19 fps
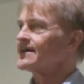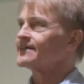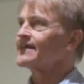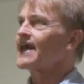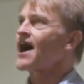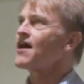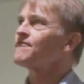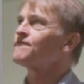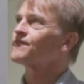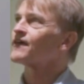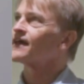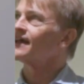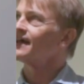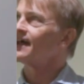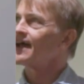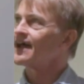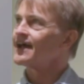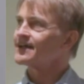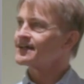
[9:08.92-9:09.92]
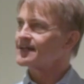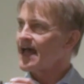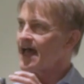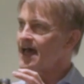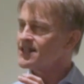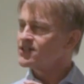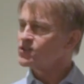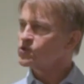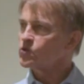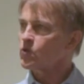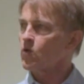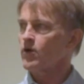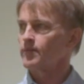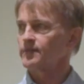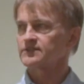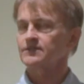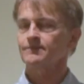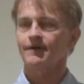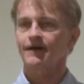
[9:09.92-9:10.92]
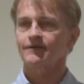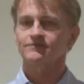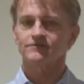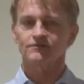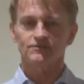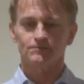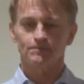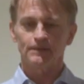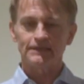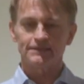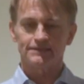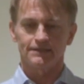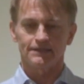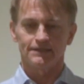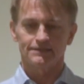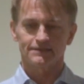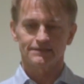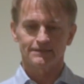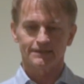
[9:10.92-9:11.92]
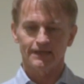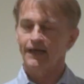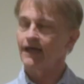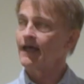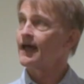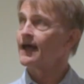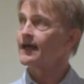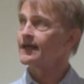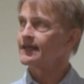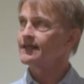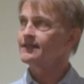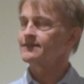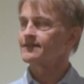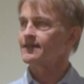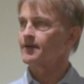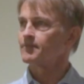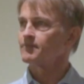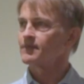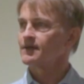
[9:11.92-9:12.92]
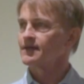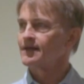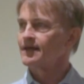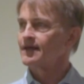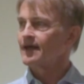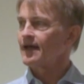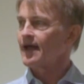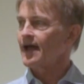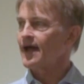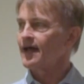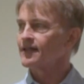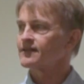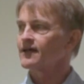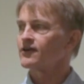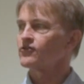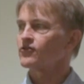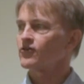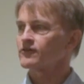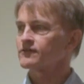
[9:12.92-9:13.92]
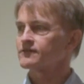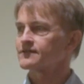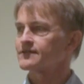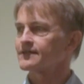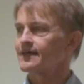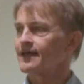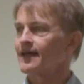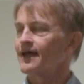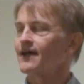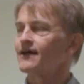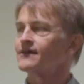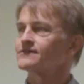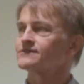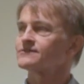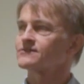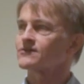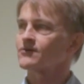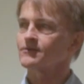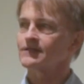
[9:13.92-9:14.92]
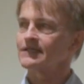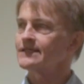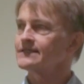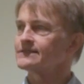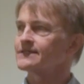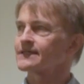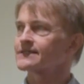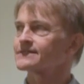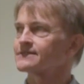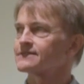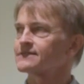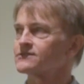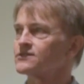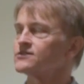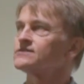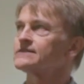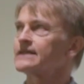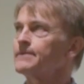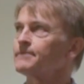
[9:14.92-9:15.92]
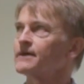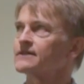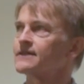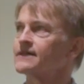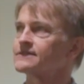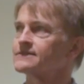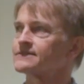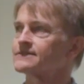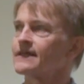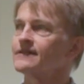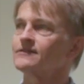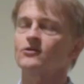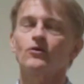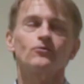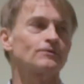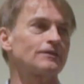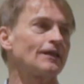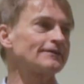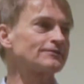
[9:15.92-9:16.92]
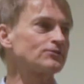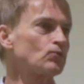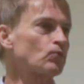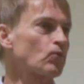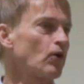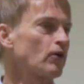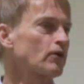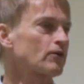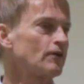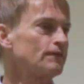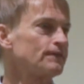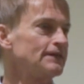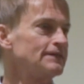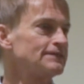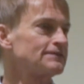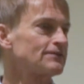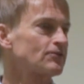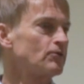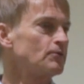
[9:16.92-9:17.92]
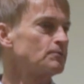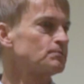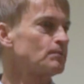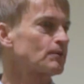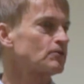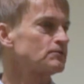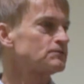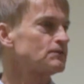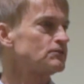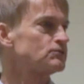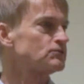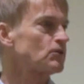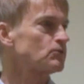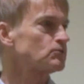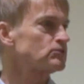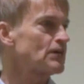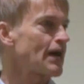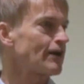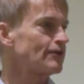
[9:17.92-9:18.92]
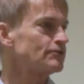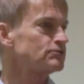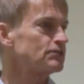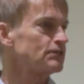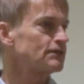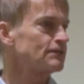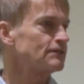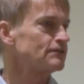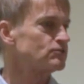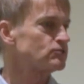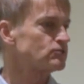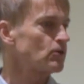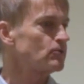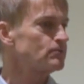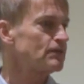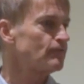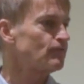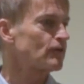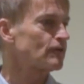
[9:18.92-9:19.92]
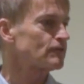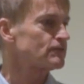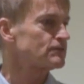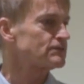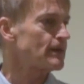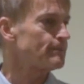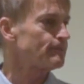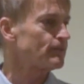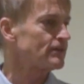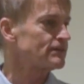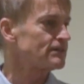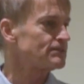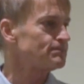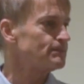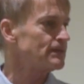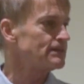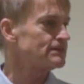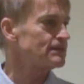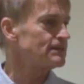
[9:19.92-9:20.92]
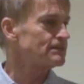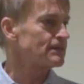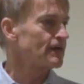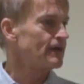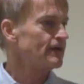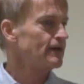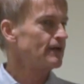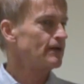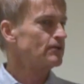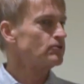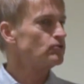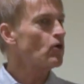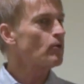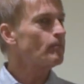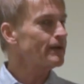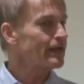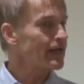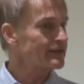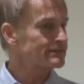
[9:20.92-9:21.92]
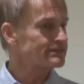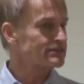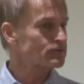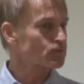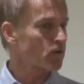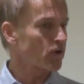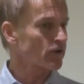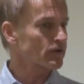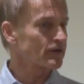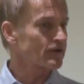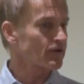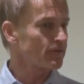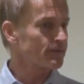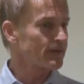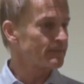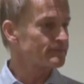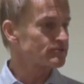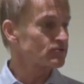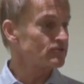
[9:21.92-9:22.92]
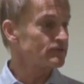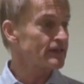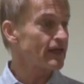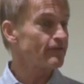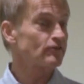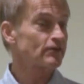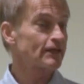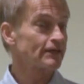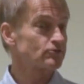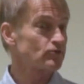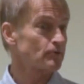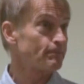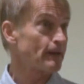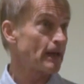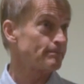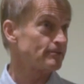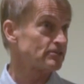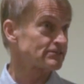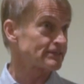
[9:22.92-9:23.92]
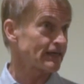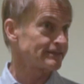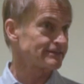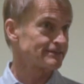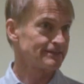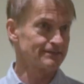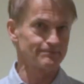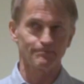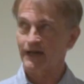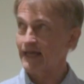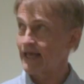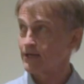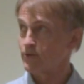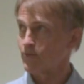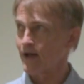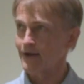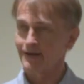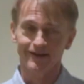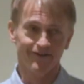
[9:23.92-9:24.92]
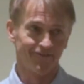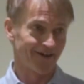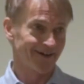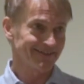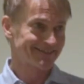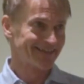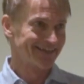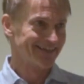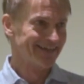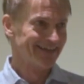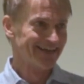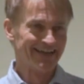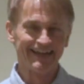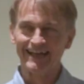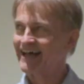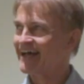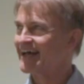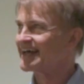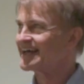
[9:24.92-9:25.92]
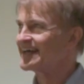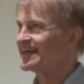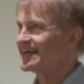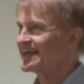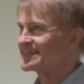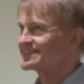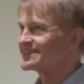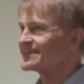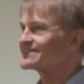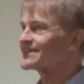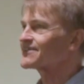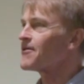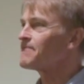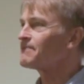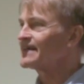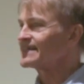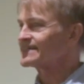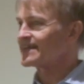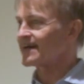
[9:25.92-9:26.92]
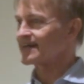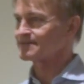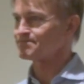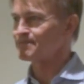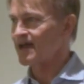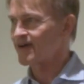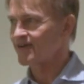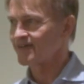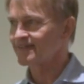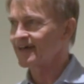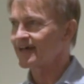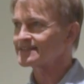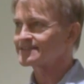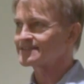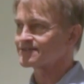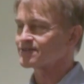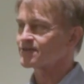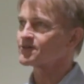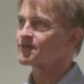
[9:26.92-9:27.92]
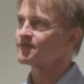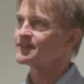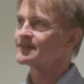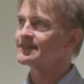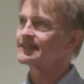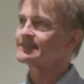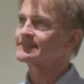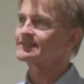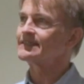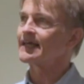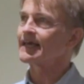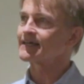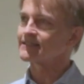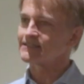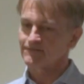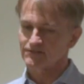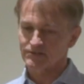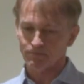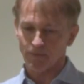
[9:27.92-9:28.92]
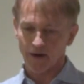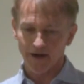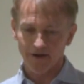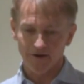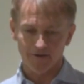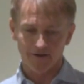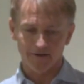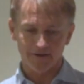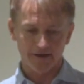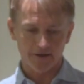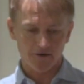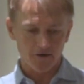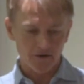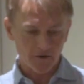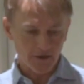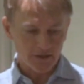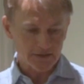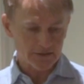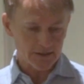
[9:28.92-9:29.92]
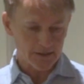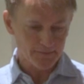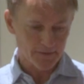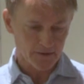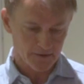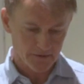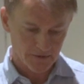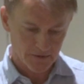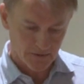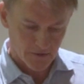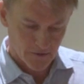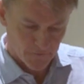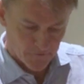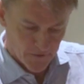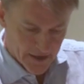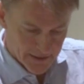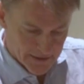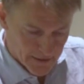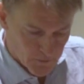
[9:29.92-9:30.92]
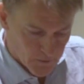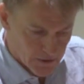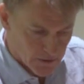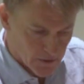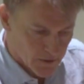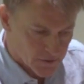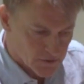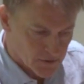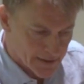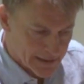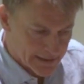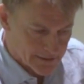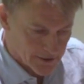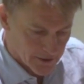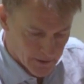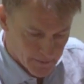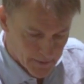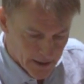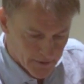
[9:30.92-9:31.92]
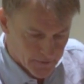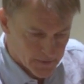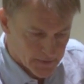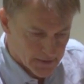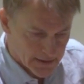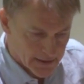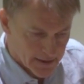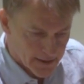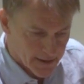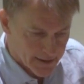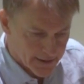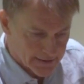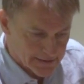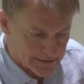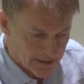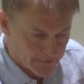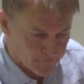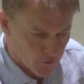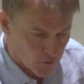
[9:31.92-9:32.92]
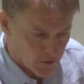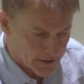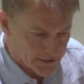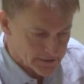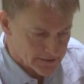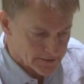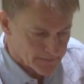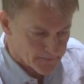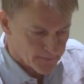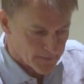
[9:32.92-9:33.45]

They have enormous amounts of species in them, and they're not so insect systematists. They don't like to work on these groups because they're so challenging, they're so difficult to separate the species. Nobody else is working on them, so you never get your paper cited by anyone, right? So it's a complete nightmare, and that's sort of this negative spiral contributes to the fact that we know so little about insect faunas.